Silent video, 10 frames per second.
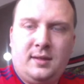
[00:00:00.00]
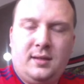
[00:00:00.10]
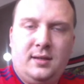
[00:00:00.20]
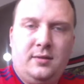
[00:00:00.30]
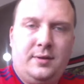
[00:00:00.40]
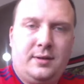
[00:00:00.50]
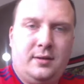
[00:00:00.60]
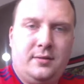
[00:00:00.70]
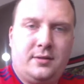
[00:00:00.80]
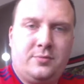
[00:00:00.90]
Here we
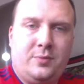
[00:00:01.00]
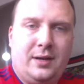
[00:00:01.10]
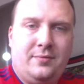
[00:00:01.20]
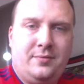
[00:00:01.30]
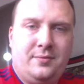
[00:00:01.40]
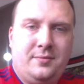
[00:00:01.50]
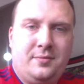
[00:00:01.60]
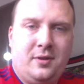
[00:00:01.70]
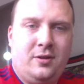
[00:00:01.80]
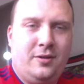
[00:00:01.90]
go. Just waiting.
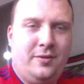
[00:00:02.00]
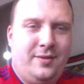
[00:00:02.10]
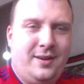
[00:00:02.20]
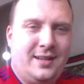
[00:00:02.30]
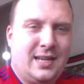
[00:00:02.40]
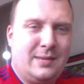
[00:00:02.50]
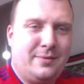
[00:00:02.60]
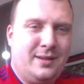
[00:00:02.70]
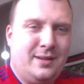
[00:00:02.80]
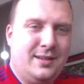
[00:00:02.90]
Got a lot of
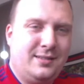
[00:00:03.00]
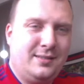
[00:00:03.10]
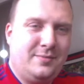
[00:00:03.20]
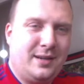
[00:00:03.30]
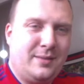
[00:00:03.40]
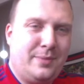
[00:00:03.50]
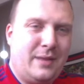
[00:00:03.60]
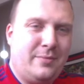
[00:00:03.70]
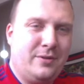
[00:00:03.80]
fucking fucking paper on